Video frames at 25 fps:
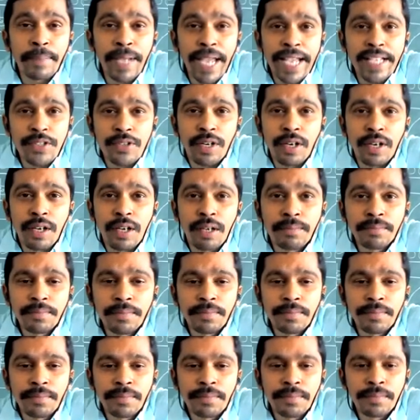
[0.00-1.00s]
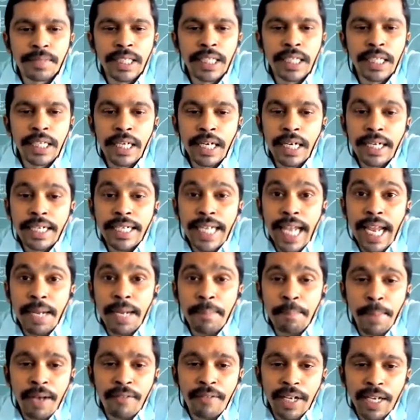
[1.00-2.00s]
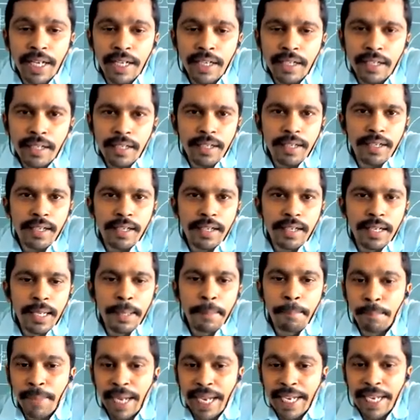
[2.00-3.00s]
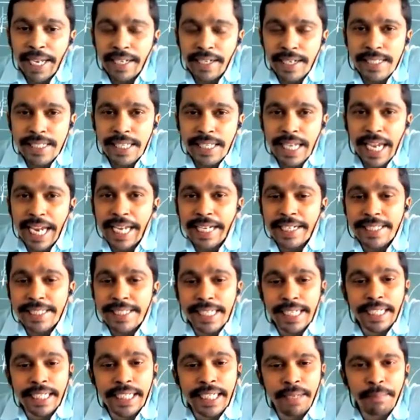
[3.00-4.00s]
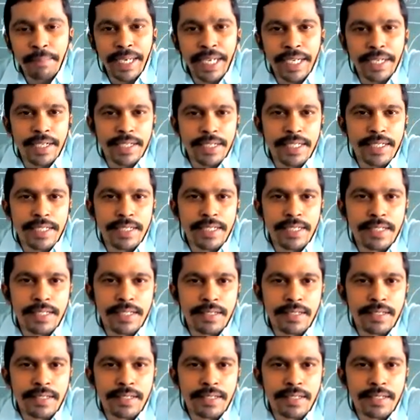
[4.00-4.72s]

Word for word: by angstrom? 10 power minus 8 centimeters.